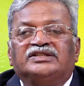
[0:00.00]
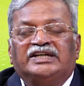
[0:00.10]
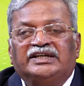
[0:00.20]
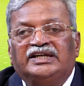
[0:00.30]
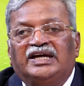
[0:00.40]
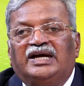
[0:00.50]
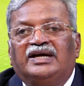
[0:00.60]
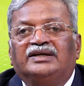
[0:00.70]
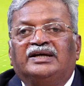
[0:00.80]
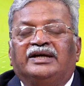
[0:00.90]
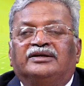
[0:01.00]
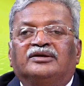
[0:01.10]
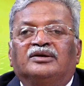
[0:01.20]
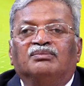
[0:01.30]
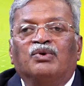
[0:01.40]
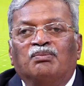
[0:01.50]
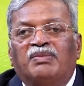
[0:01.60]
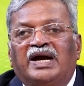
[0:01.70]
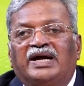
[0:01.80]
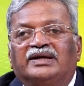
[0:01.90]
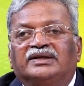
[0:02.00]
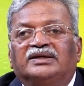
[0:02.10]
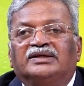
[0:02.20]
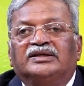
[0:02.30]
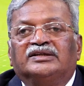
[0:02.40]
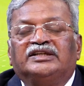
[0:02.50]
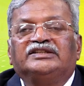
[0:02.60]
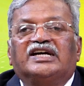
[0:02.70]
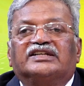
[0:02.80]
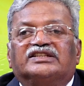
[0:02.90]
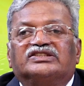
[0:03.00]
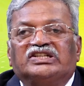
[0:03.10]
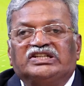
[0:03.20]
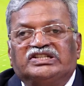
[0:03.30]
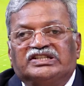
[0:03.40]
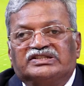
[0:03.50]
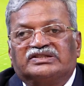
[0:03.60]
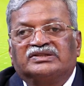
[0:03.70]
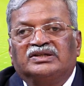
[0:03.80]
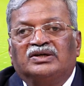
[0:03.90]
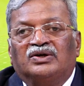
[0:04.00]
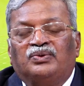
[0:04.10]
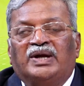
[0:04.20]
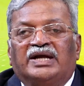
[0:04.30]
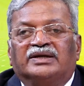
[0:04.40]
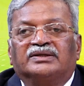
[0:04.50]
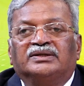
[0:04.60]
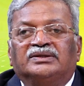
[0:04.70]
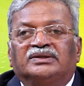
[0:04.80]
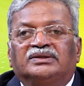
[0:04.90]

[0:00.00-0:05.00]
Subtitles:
Chennai, like Mumbai, these are the cities where